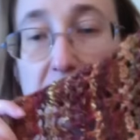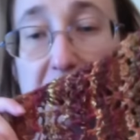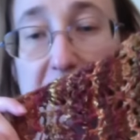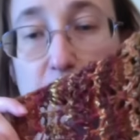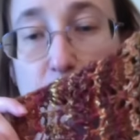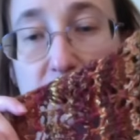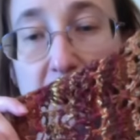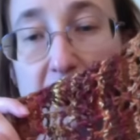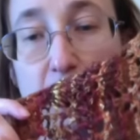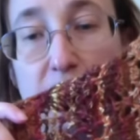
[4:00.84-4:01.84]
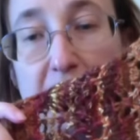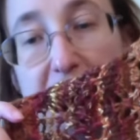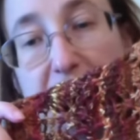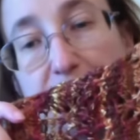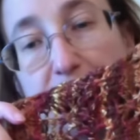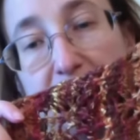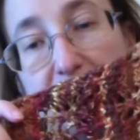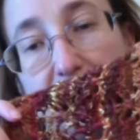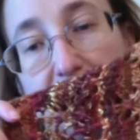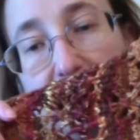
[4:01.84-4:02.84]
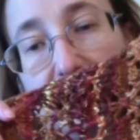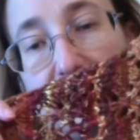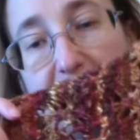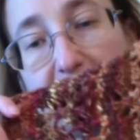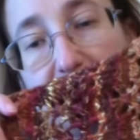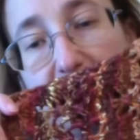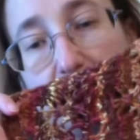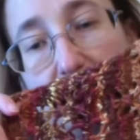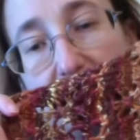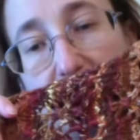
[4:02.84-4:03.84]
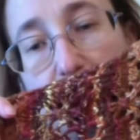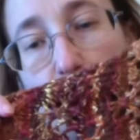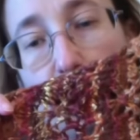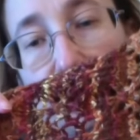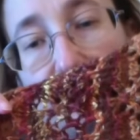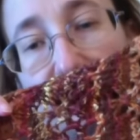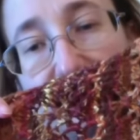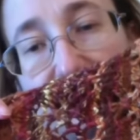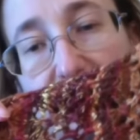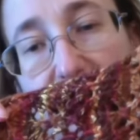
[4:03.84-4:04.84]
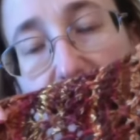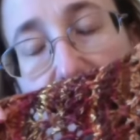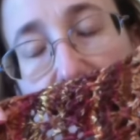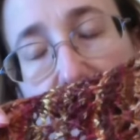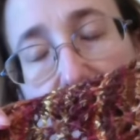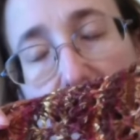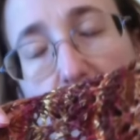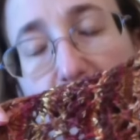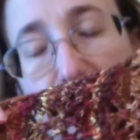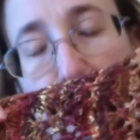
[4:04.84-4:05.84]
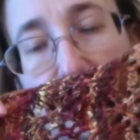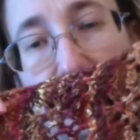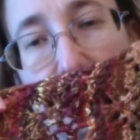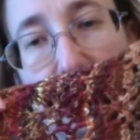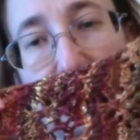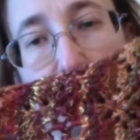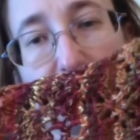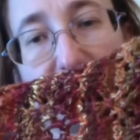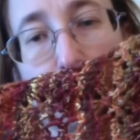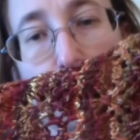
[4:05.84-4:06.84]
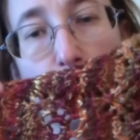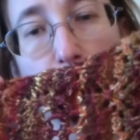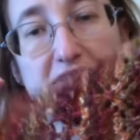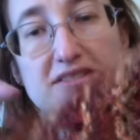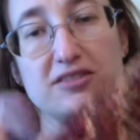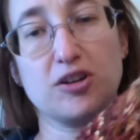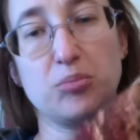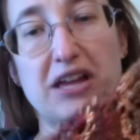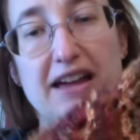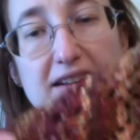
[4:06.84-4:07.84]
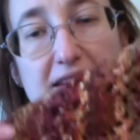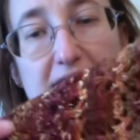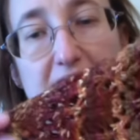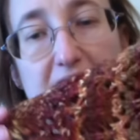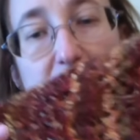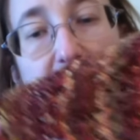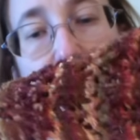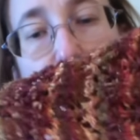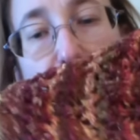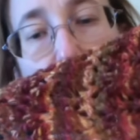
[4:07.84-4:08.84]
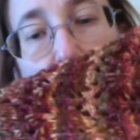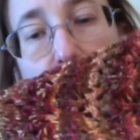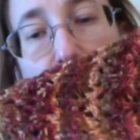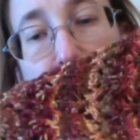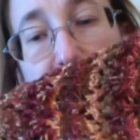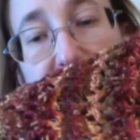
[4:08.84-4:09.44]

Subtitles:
It was my own hand spun, and it was all spun up, and it was a Polworth silk blend, and it was called Autumn's